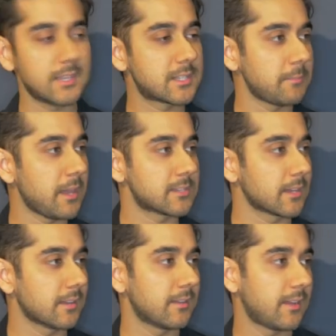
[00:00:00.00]
It's amazing.
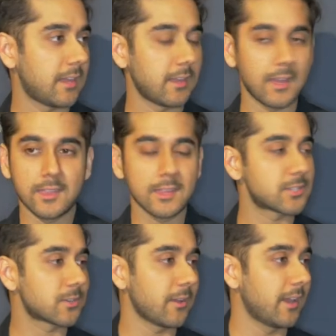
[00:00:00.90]
I think
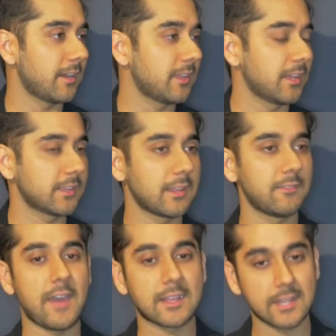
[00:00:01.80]
that's great. I think that the
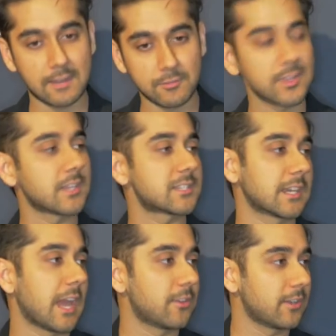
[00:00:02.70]
fact that everything's
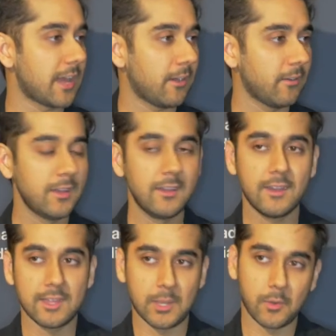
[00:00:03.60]
together now,
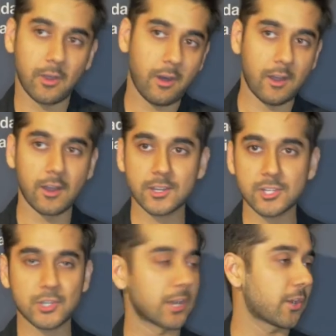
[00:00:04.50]
I think we're all
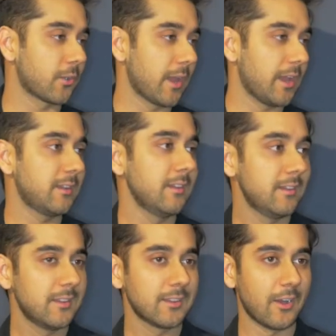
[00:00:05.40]
artists trying to create
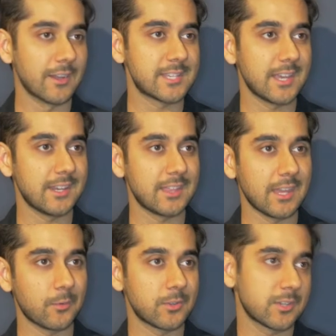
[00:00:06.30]
content, and I
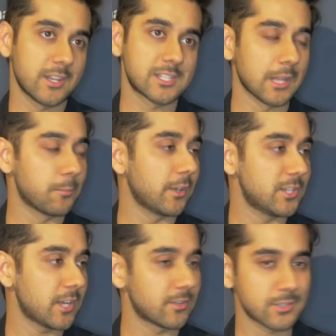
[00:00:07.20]
think we're going to celebrate
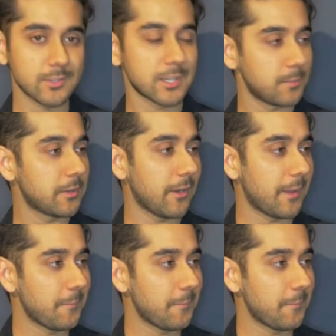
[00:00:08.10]
each other, so it's going to be great.